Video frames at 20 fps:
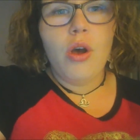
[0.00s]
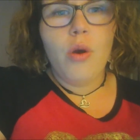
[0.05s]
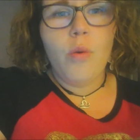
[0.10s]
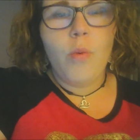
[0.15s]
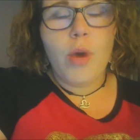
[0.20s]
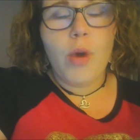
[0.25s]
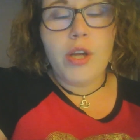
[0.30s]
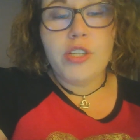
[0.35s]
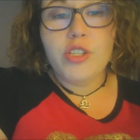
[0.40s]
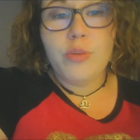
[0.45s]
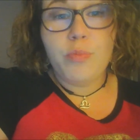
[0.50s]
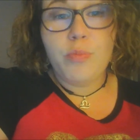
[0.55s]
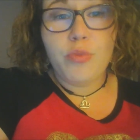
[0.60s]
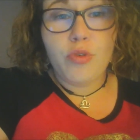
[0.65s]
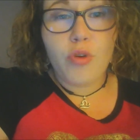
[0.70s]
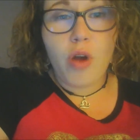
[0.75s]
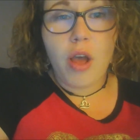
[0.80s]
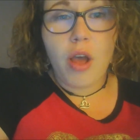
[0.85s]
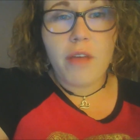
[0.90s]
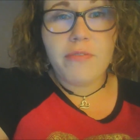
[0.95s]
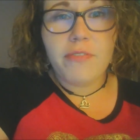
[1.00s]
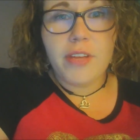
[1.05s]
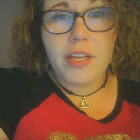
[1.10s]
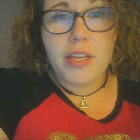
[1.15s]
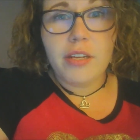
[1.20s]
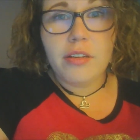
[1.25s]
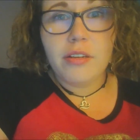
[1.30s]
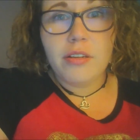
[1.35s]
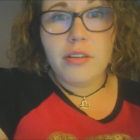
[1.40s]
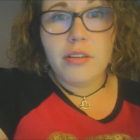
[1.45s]
want to
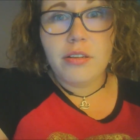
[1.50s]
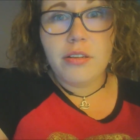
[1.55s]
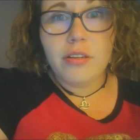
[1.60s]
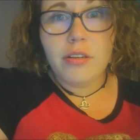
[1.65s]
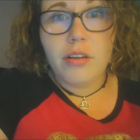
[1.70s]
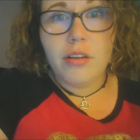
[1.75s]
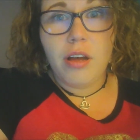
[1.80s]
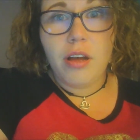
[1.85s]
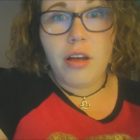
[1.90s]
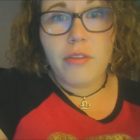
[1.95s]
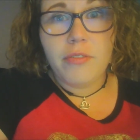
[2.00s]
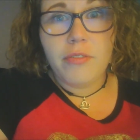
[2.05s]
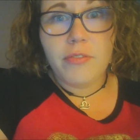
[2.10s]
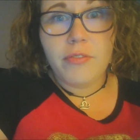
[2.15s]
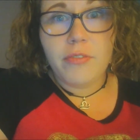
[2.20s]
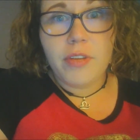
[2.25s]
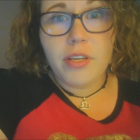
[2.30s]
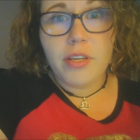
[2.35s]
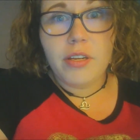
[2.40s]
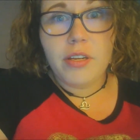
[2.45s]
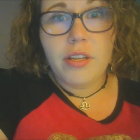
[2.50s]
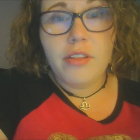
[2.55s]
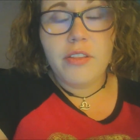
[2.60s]
profit off of it,